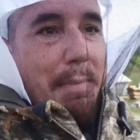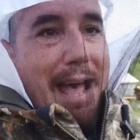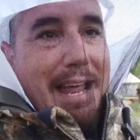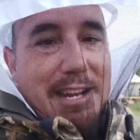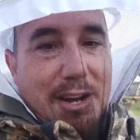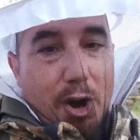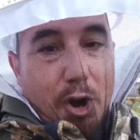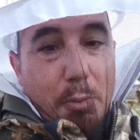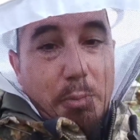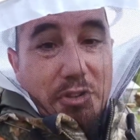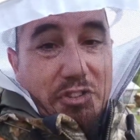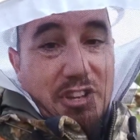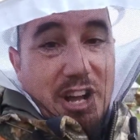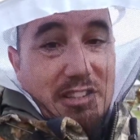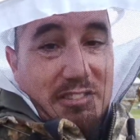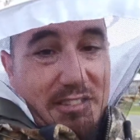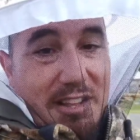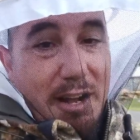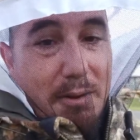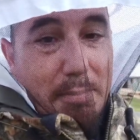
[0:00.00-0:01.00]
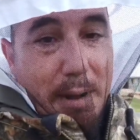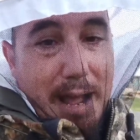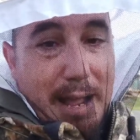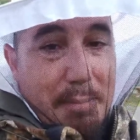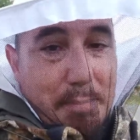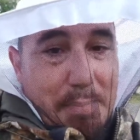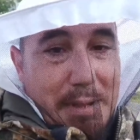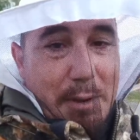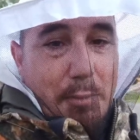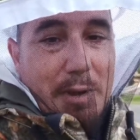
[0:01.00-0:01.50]
Manda almost got stung
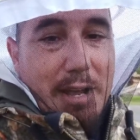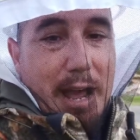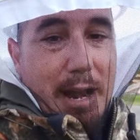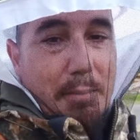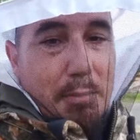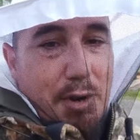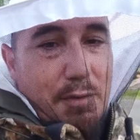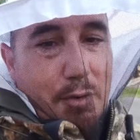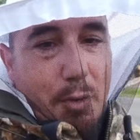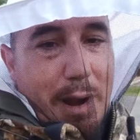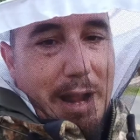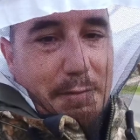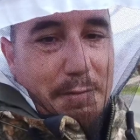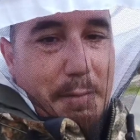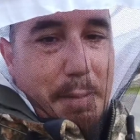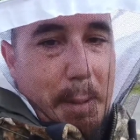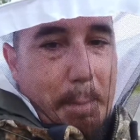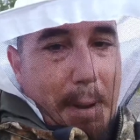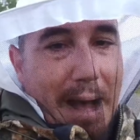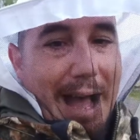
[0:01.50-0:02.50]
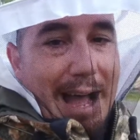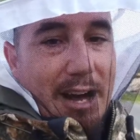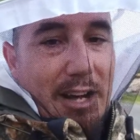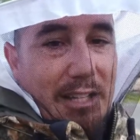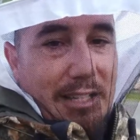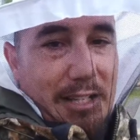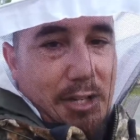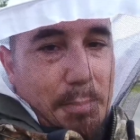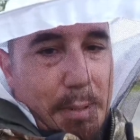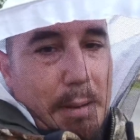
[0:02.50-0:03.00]
by a bee. We got to move away from the
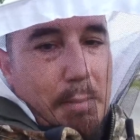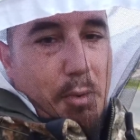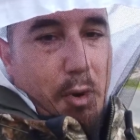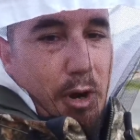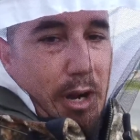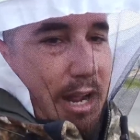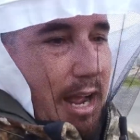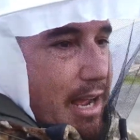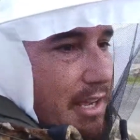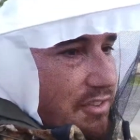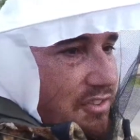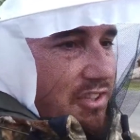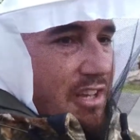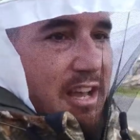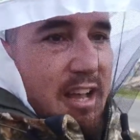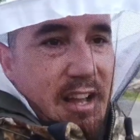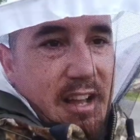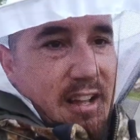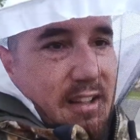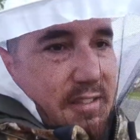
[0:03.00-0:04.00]
pile a little bit more, guys.